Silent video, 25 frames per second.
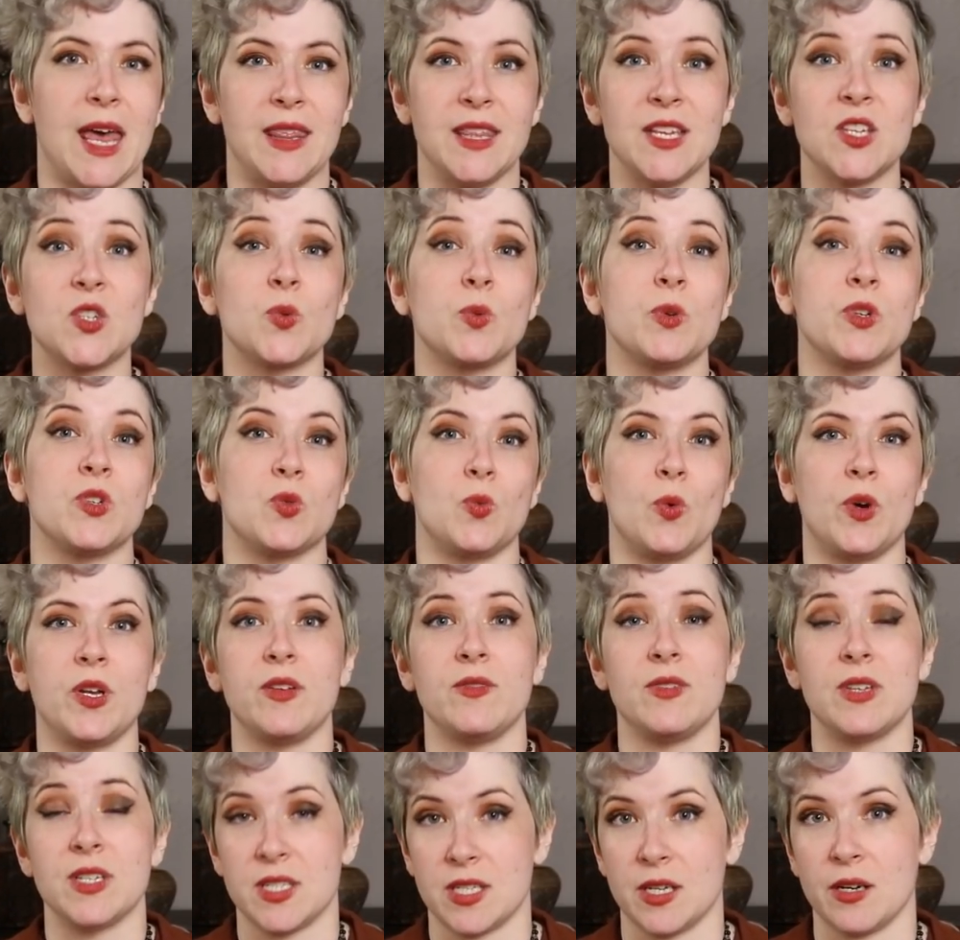And this was one
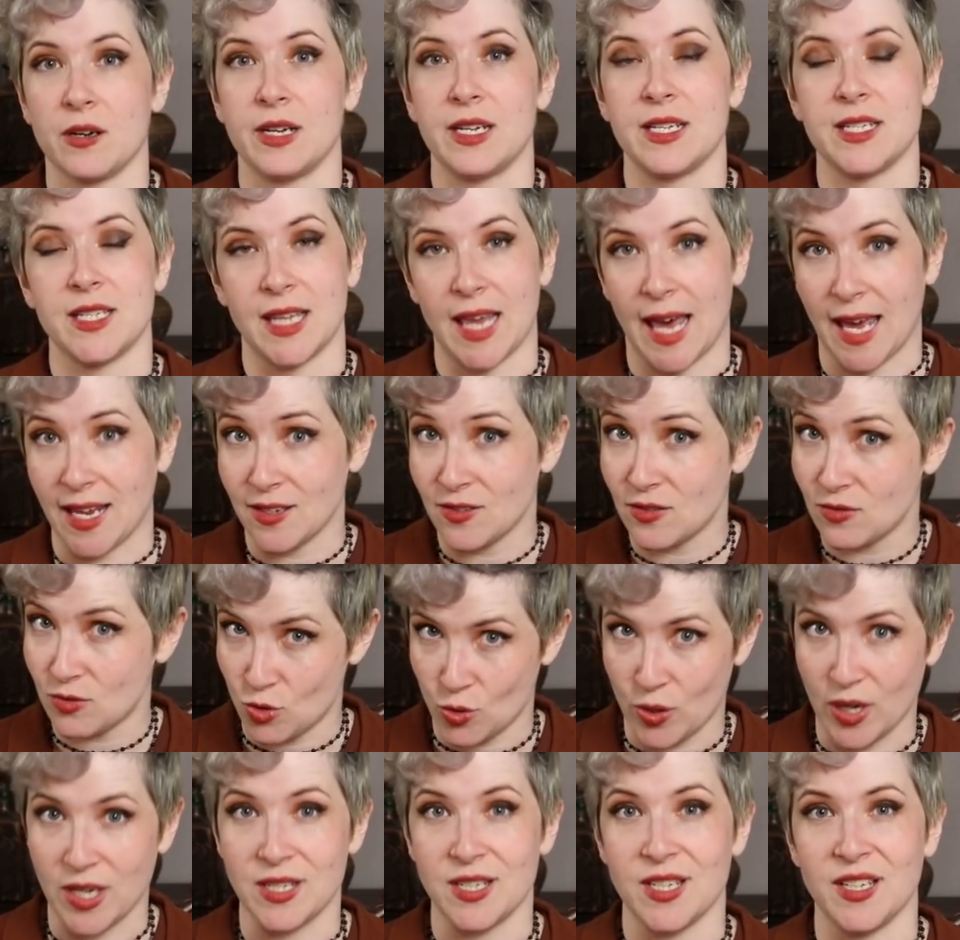of the series that
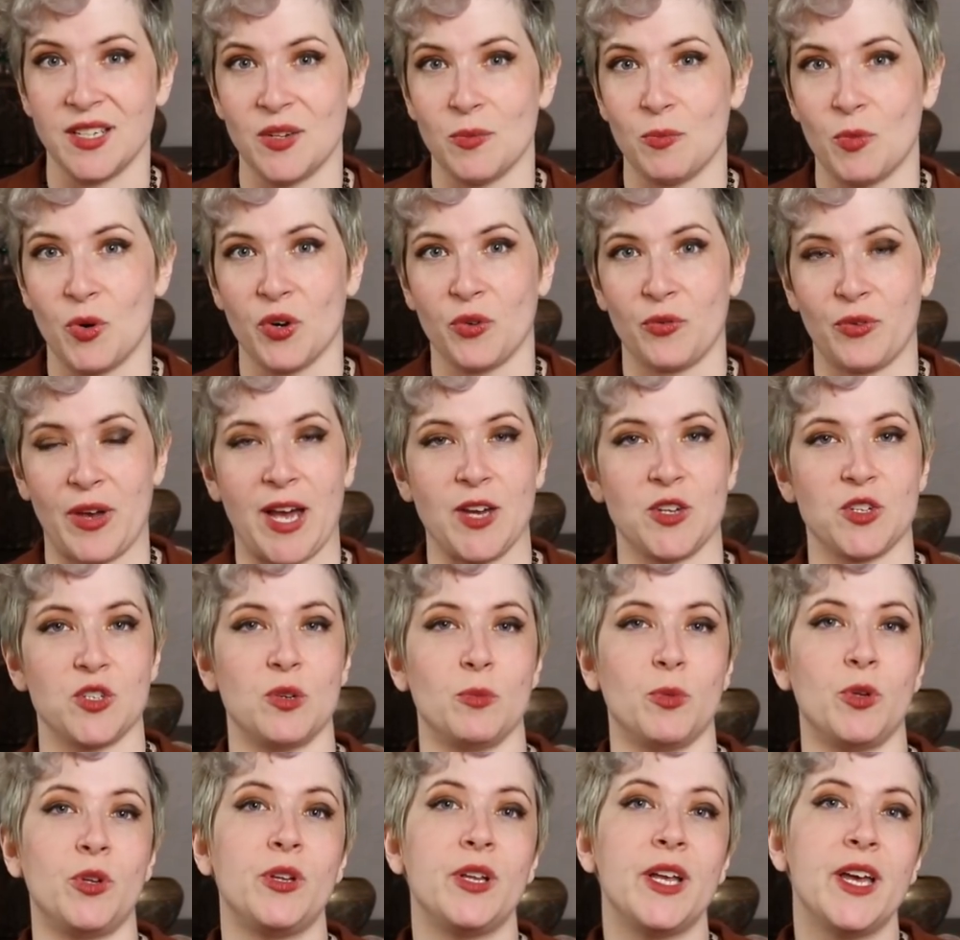trended more
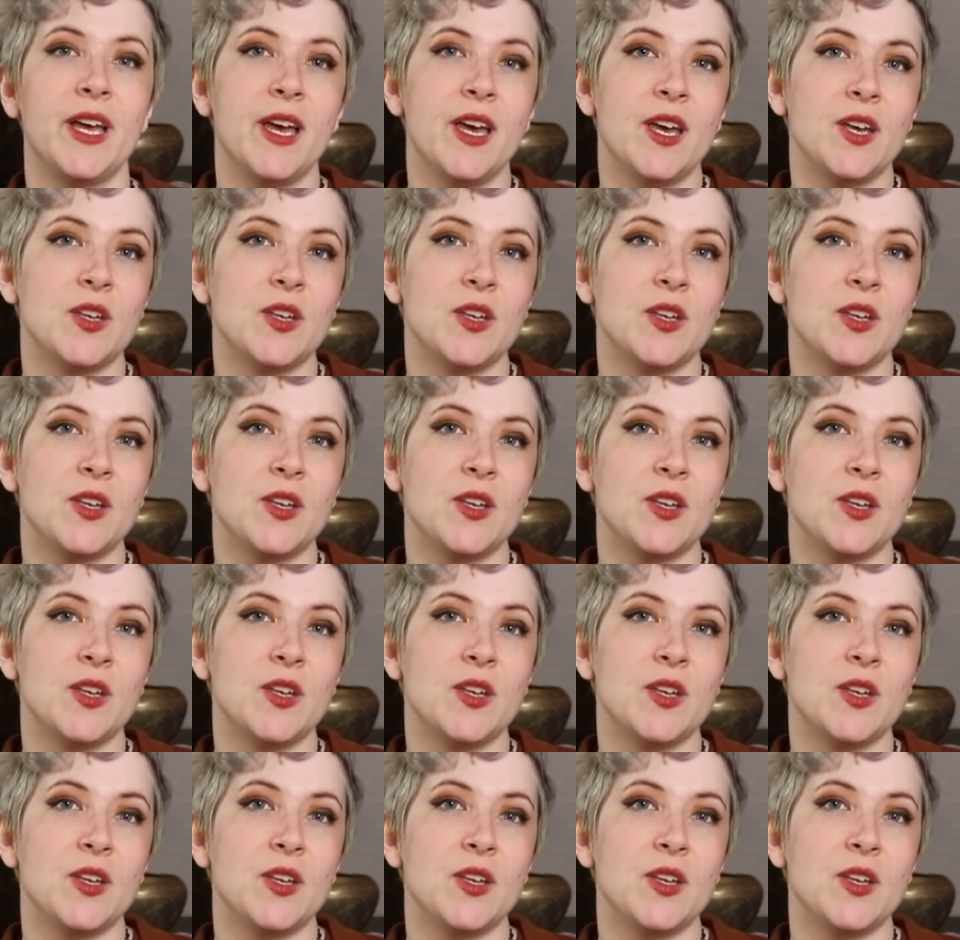fashionable.